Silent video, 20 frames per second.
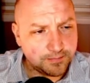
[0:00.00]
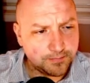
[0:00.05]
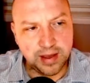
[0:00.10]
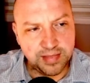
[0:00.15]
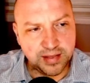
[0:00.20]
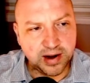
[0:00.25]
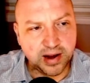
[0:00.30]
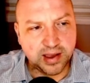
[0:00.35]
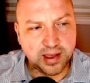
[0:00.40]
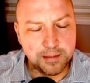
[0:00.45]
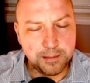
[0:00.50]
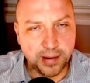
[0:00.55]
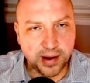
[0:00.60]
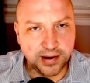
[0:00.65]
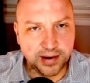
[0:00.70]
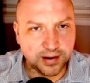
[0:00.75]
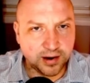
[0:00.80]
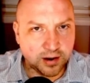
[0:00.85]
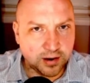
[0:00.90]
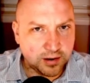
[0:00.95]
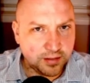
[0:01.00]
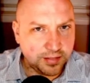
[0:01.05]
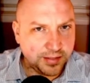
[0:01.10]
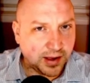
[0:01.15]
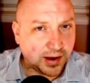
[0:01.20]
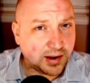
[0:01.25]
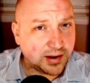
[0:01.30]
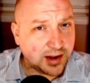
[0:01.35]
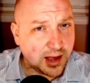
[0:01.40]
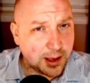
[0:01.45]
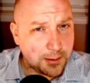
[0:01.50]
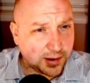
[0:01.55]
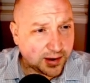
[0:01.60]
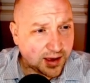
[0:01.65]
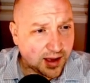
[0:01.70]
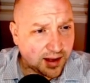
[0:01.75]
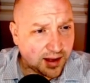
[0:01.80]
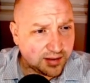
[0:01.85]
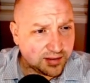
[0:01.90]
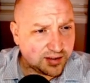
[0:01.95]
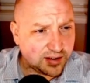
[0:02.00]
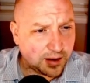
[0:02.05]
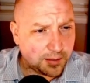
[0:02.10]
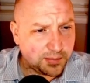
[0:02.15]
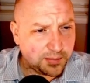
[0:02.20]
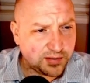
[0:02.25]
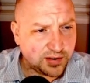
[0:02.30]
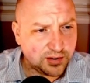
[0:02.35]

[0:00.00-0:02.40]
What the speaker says: And then I combine all the economic concepts,